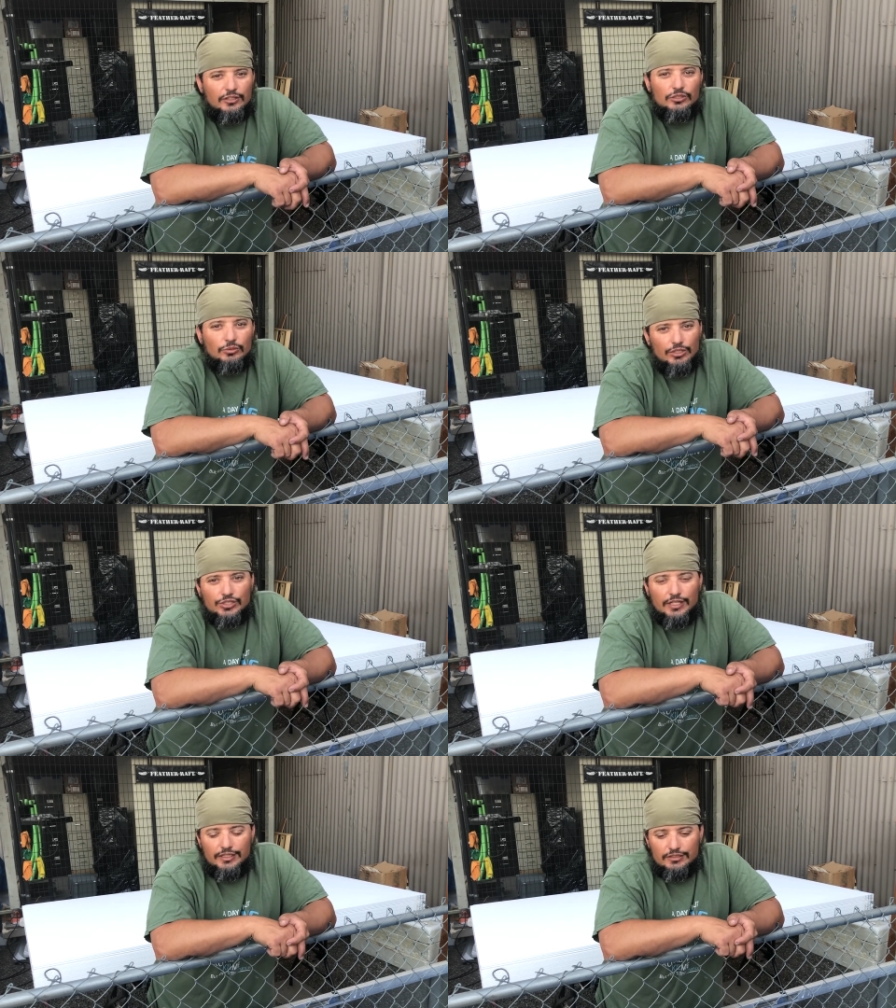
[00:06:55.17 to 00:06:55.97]
you want to
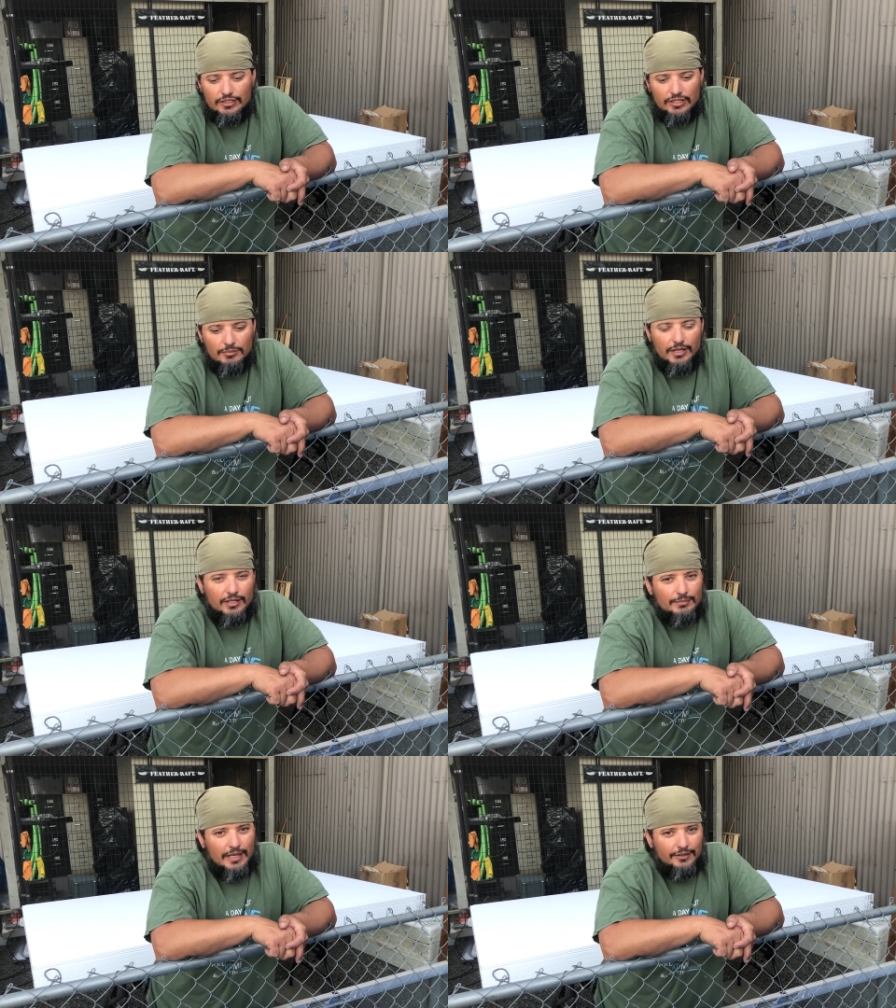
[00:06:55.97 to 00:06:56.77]
try these lithium-ion
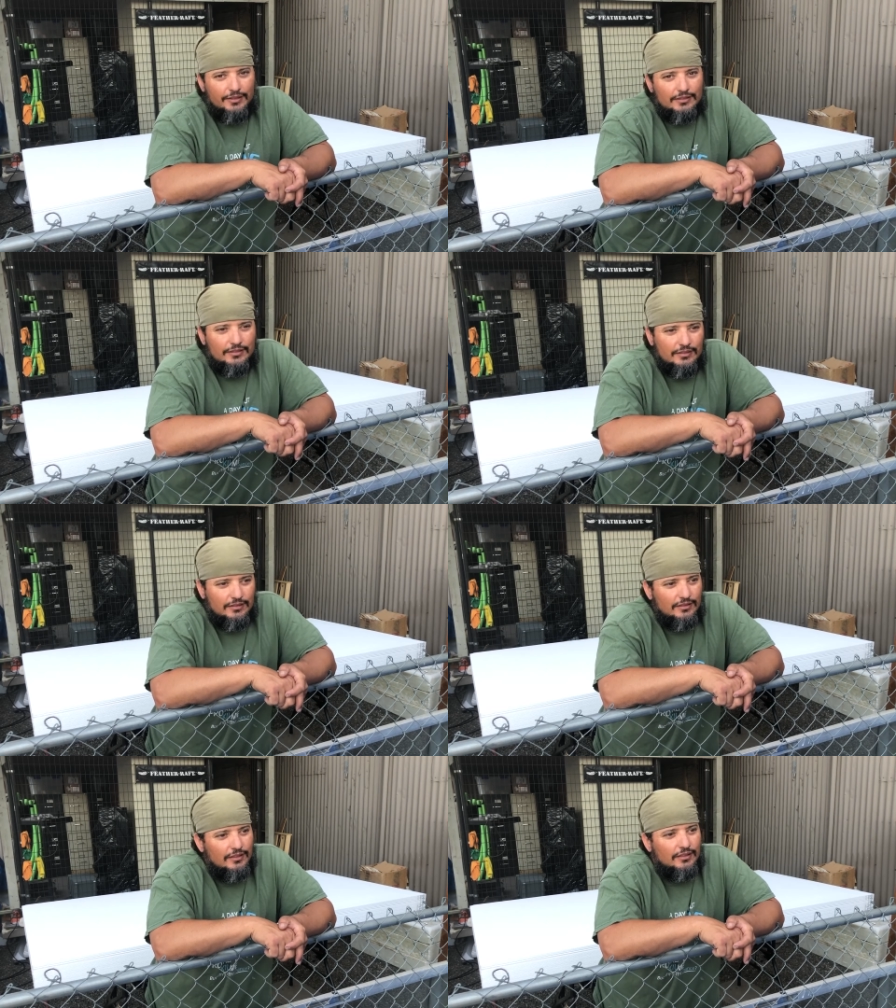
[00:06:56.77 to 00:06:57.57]
batteries?
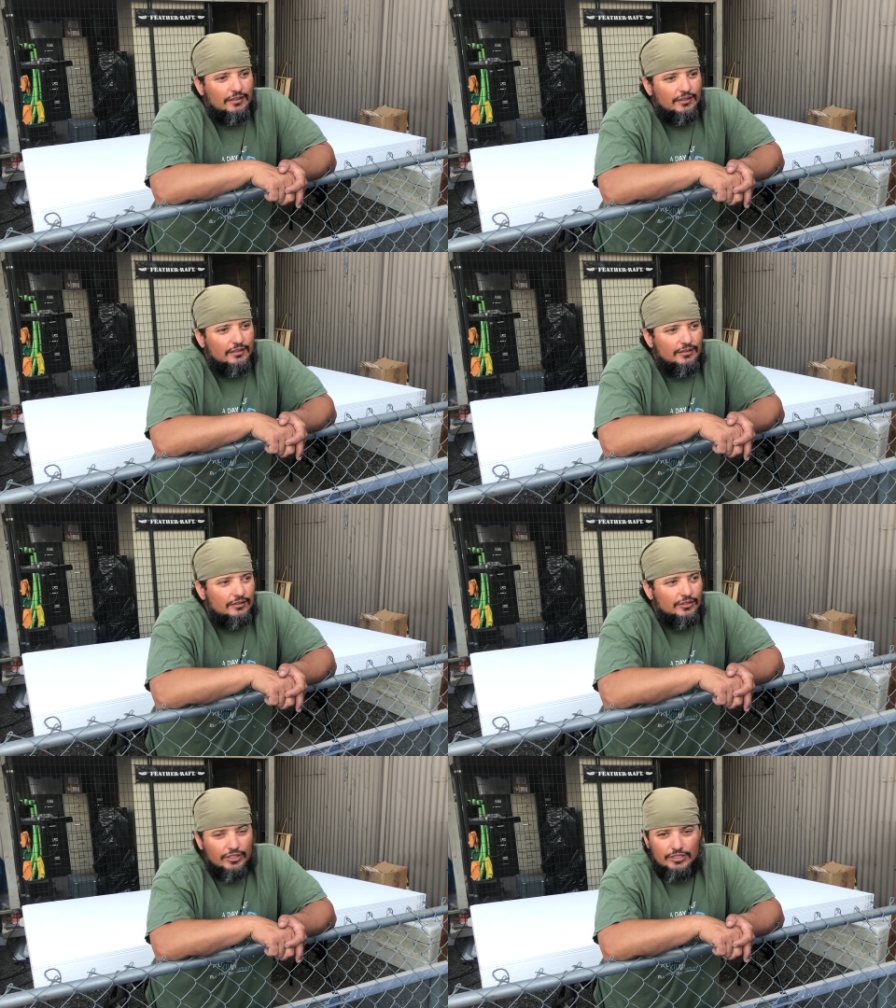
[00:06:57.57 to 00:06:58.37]

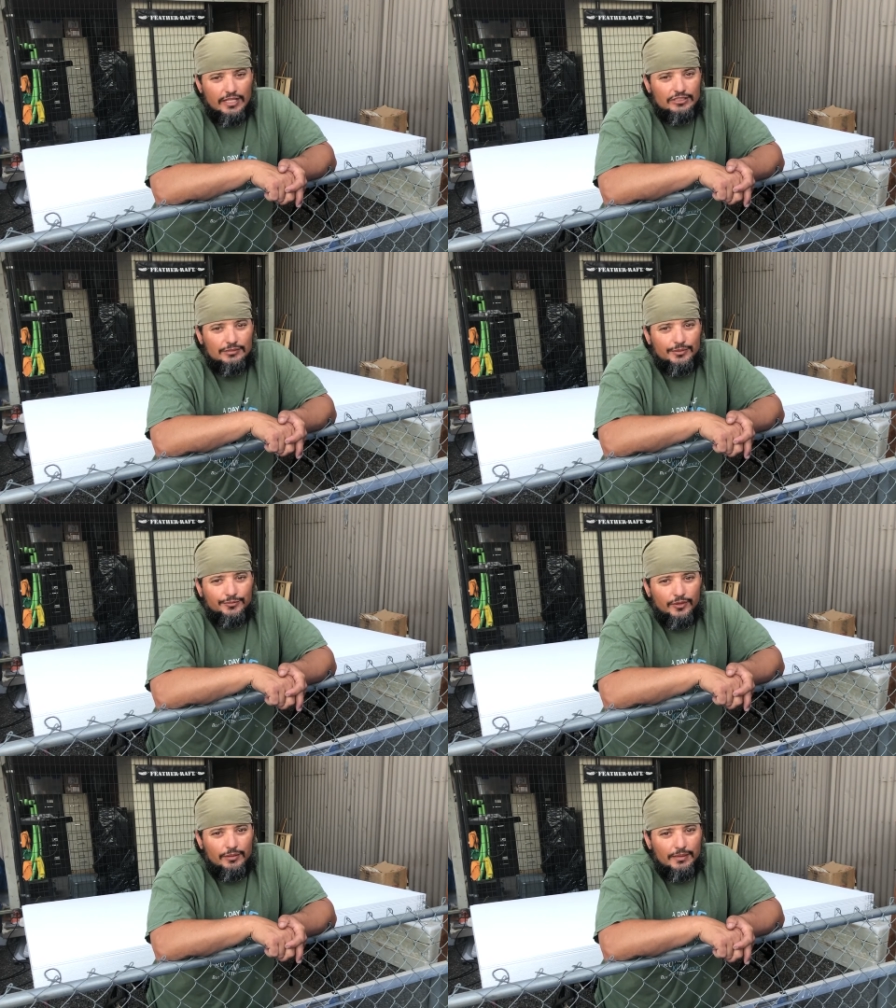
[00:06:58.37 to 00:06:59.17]
You can test them
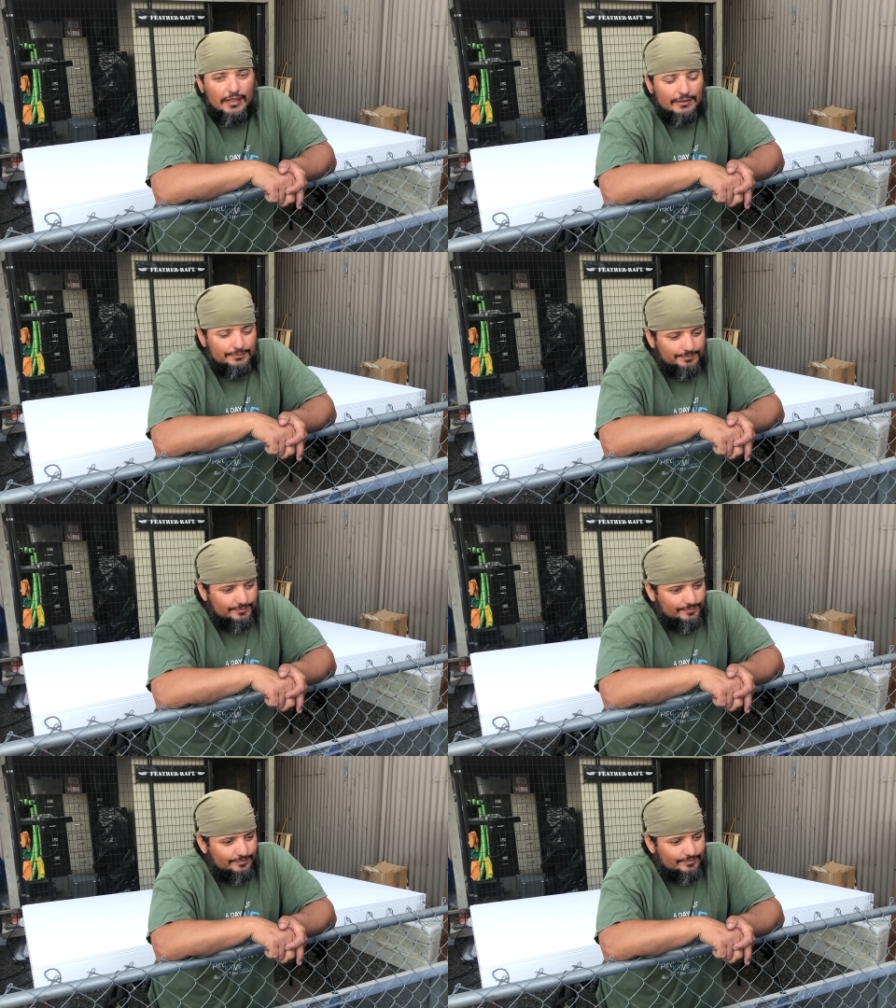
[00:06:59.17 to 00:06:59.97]
before you buy them.
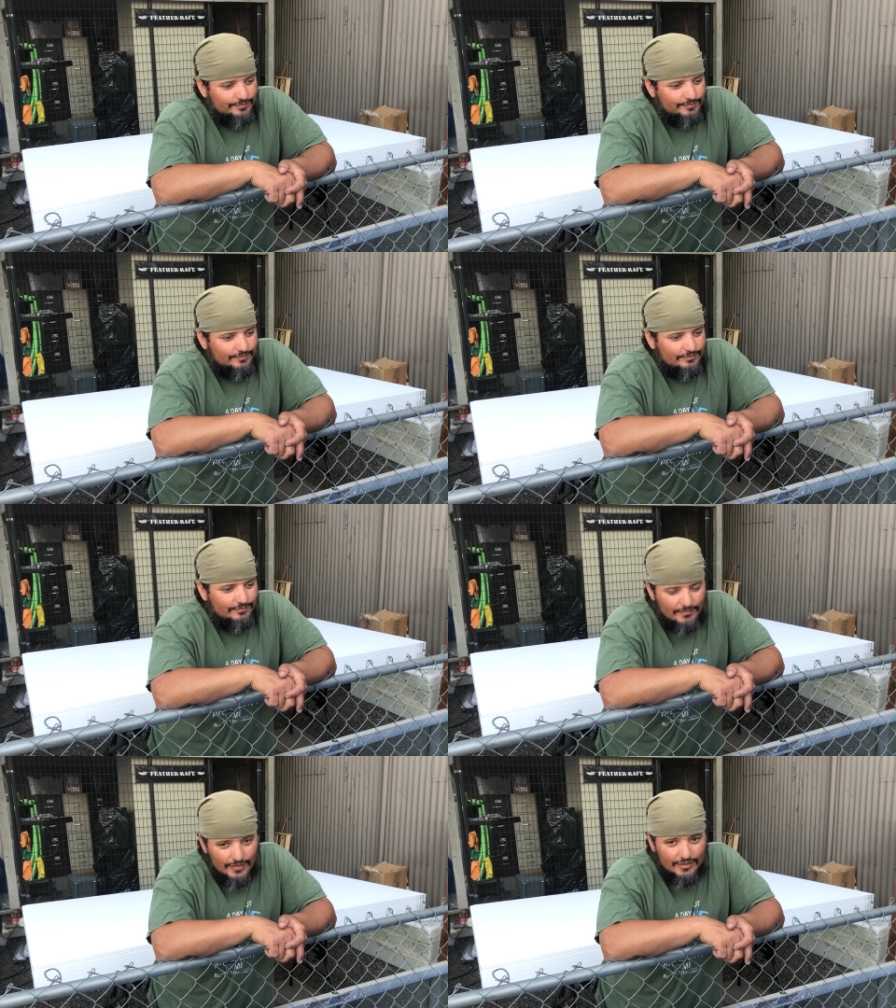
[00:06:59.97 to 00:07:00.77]

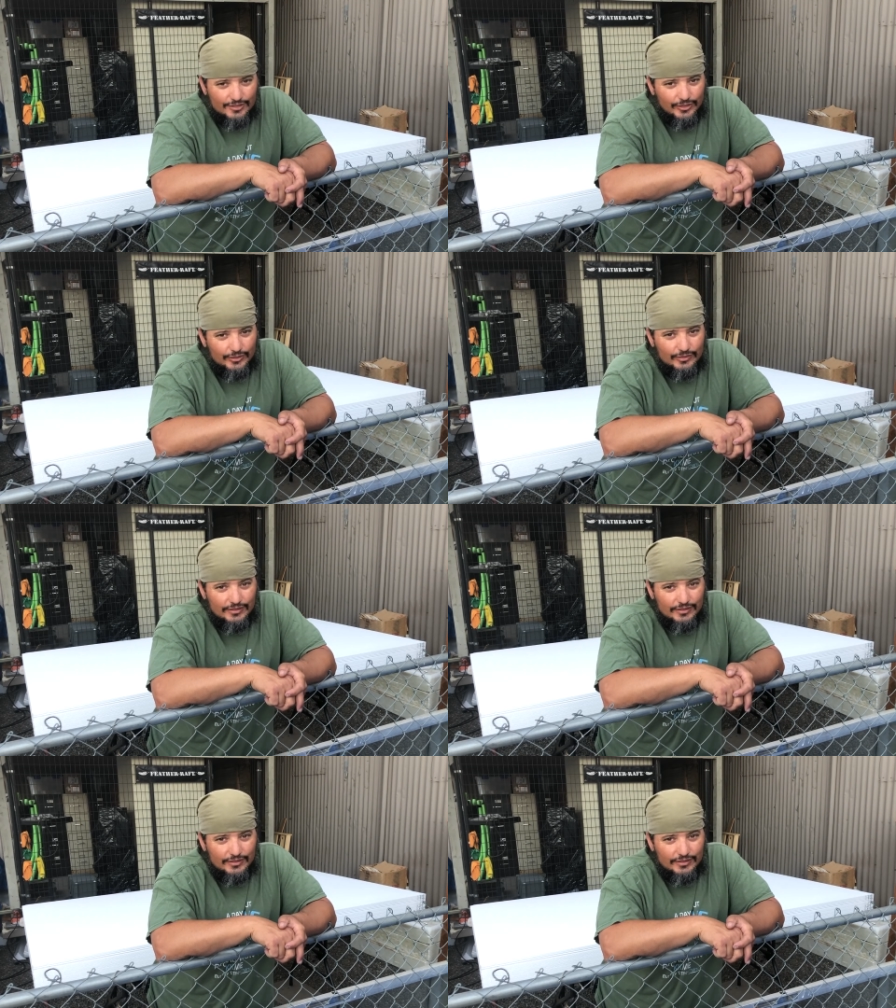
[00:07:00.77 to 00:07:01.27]
So